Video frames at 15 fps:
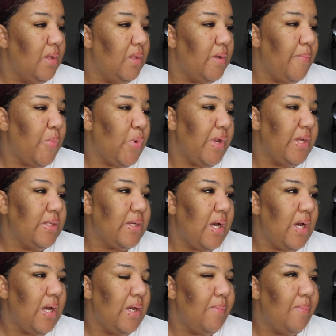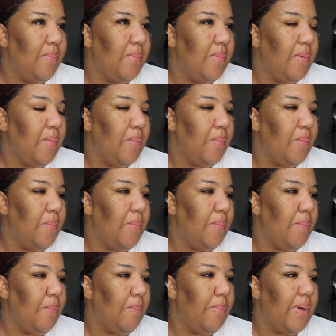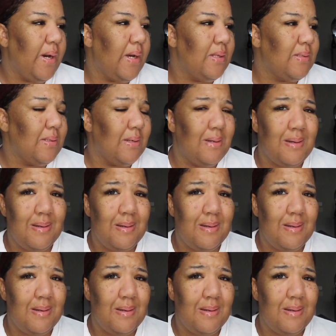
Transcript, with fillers: the morning time but